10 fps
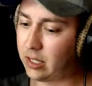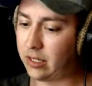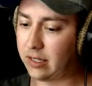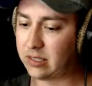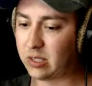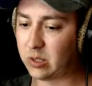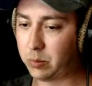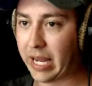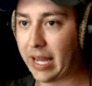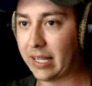it
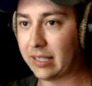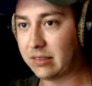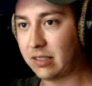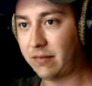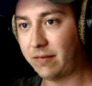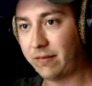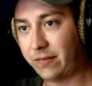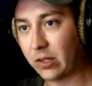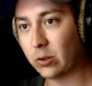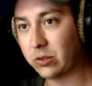expands and
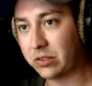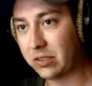fills